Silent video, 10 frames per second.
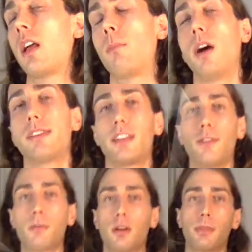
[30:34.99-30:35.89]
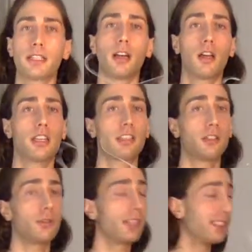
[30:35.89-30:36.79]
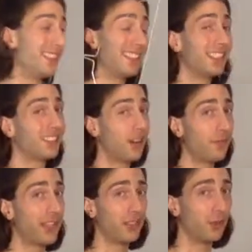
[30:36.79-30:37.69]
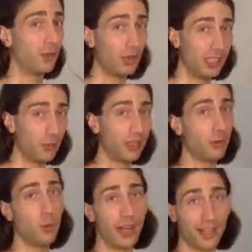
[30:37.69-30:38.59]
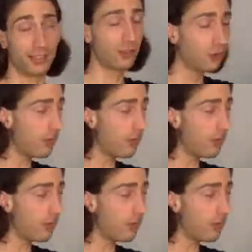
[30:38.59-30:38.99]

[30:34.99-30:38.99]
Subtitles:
But if I'm completely honest, I don't think this is something you would really want to wear too